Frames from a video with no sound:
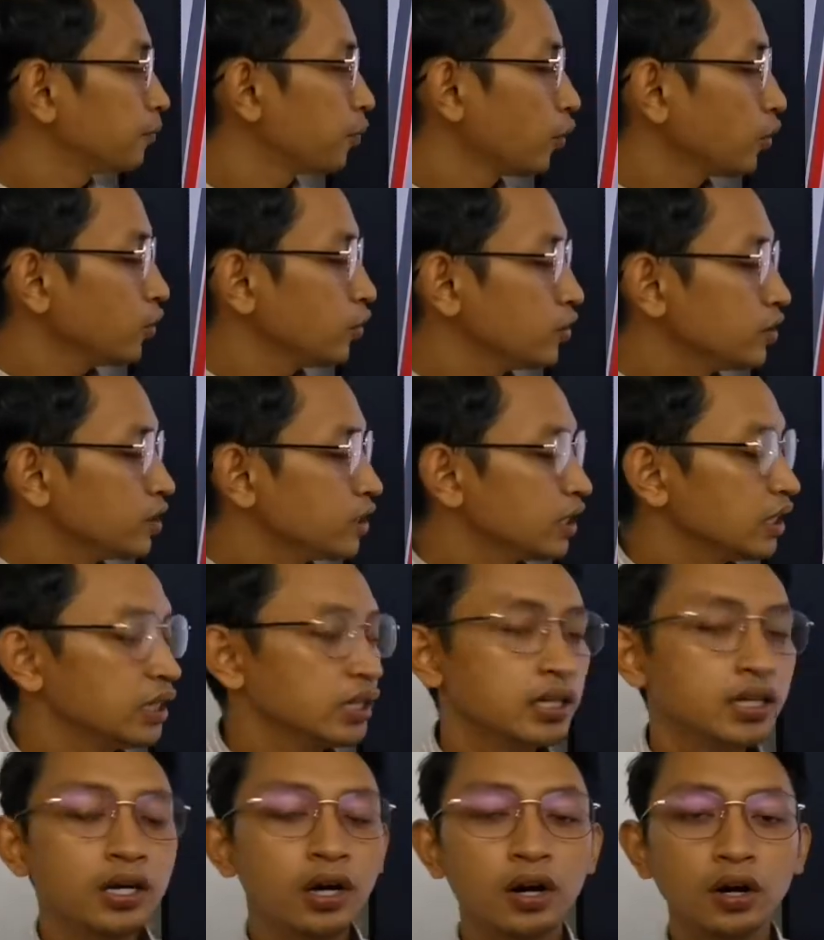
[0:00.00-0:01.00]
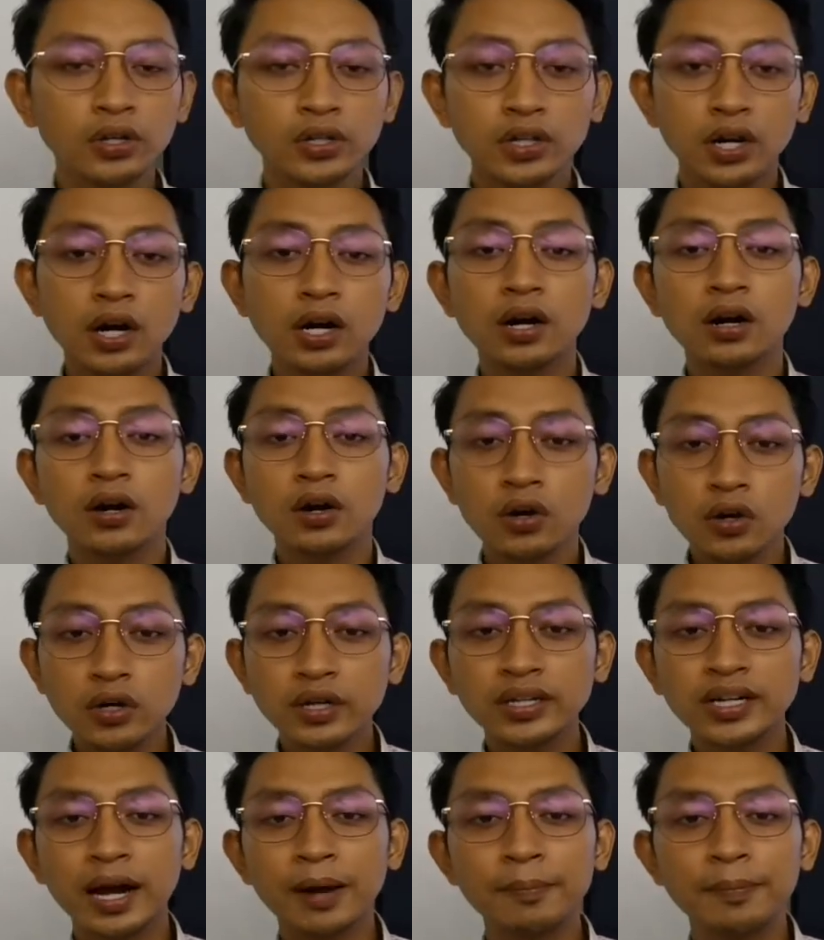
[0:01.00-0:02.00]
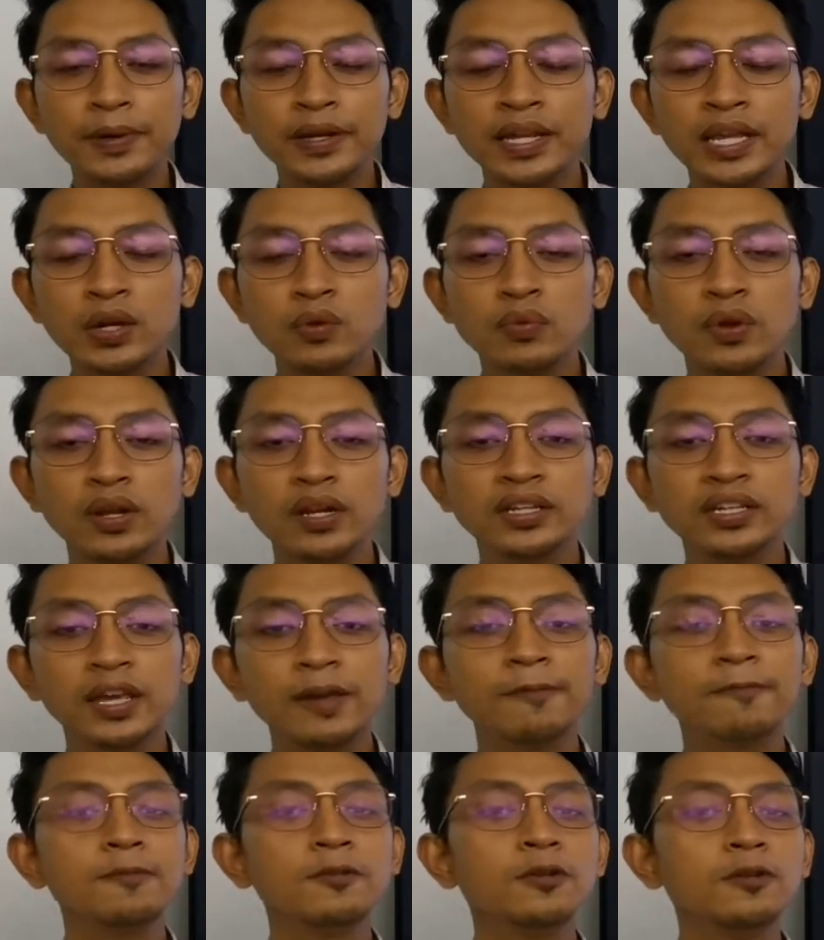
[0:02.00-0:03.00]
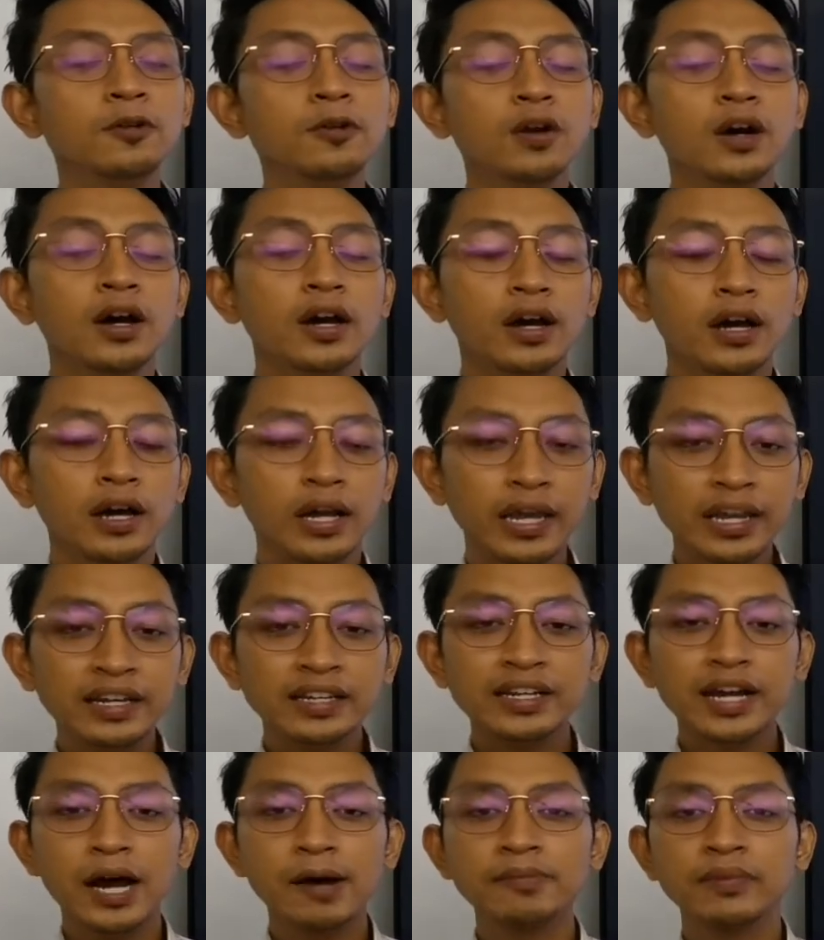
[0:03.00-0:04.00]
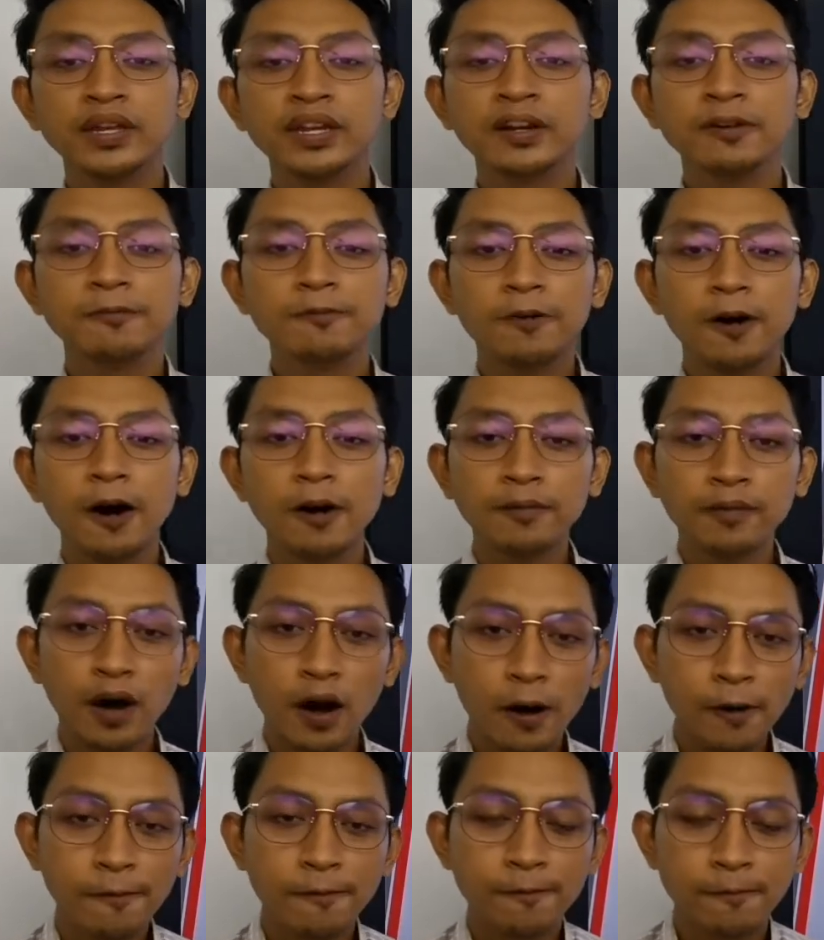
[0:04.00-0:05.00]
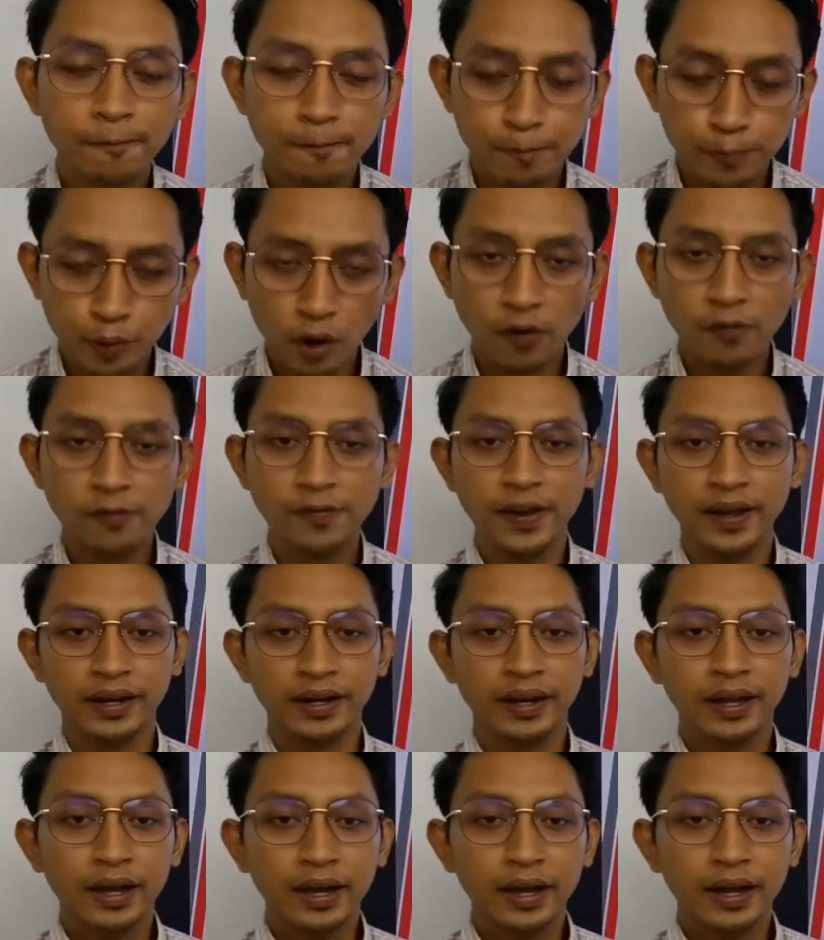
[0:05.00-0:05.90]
producer or your own company will give you income in the form of profit.